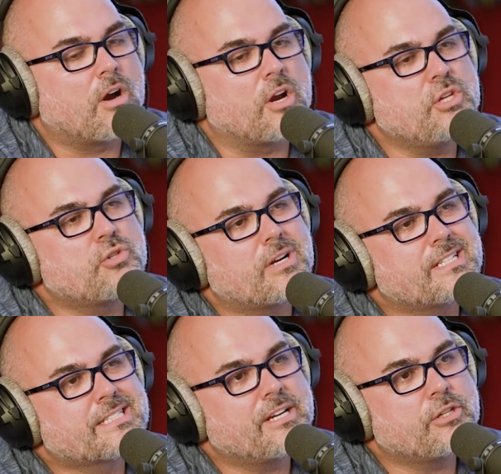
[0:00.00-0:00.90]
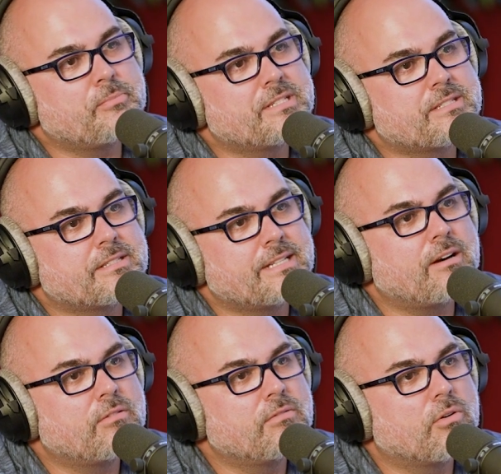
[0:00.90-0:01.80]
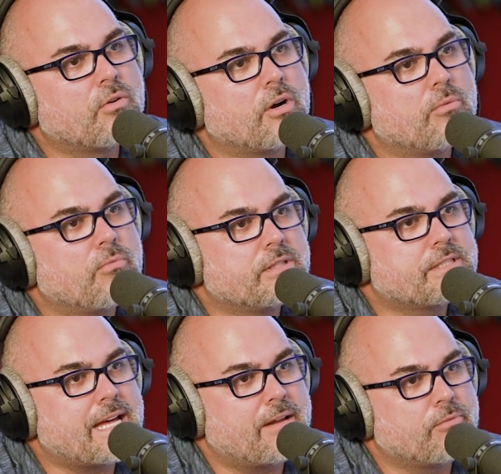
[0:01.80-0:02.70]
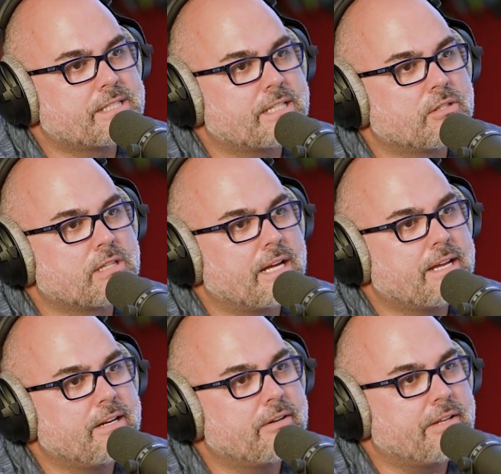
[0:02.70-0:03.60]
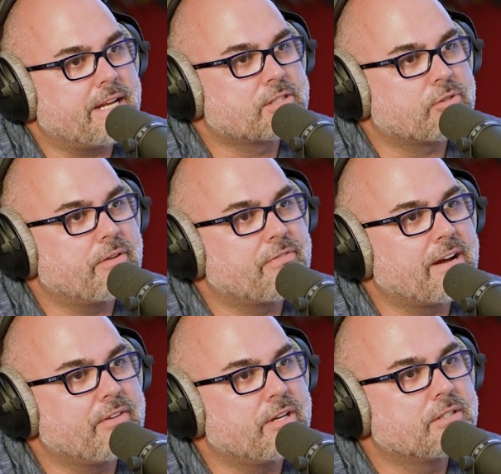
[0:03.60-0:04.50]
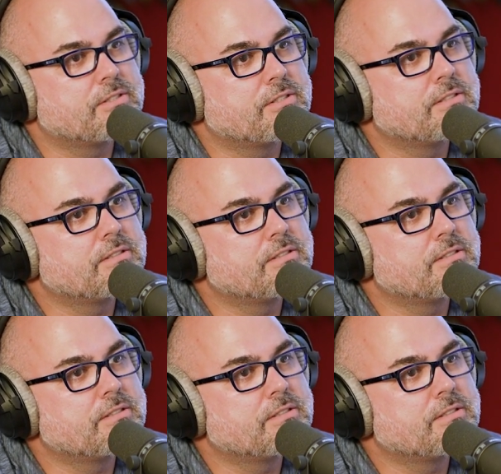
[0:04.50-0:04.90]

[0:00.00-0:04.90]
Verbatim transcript: Are you trying to scale your business now, or what's that? What's that look like here in the next three um, to five um, years?